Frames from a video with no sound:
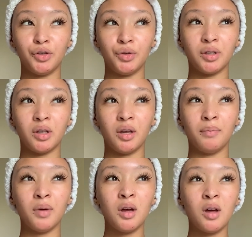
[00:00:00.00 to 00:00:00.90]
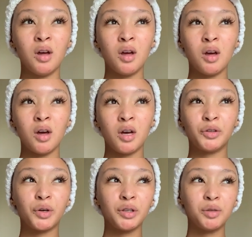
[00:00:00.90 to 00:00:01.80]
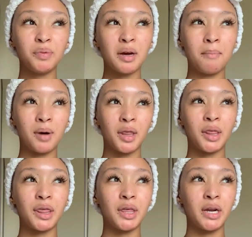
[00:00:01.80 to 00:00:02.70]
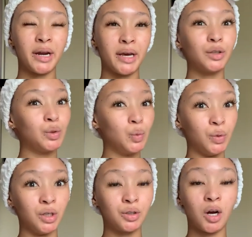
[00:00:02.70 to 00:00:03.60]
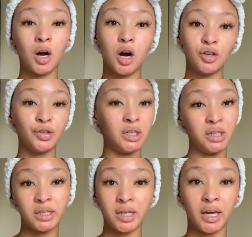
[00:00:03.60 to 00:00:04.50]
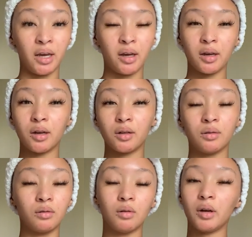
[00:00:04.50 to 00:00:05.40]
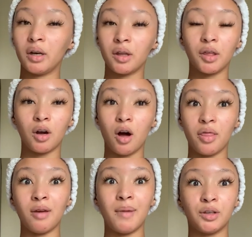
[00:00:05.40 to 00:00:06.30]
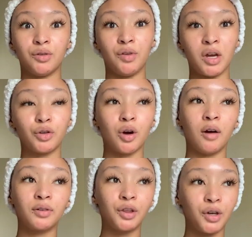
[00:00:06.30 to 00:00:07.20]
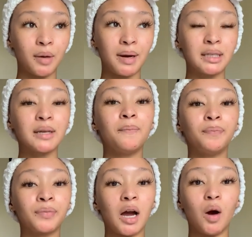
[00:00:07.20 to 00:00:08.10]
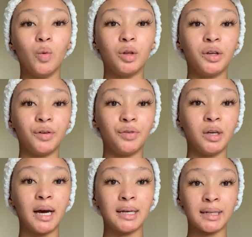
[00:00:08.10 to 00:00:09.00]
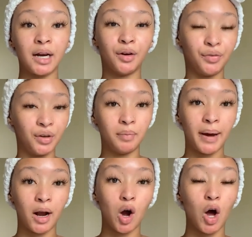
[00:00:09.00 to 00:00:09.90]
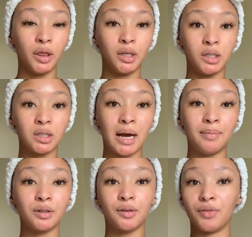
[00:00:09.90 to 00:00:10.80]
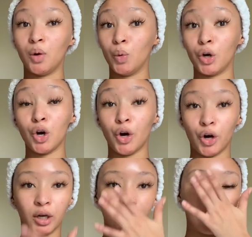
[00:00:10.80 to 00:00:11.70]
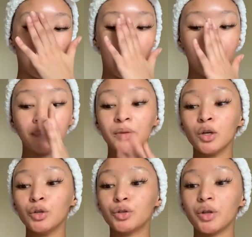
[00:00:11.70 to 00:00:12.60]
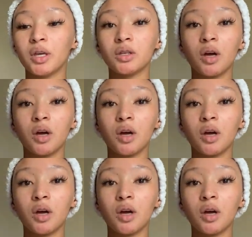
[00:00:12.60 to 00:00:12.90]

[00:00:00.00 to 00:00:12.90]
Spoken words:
using them. It's going to be a month next week, so I can't really say anything on them as of yet. So after 3 months, I will give you guys like a feedback on these tablets if they work or not. Yeah, so these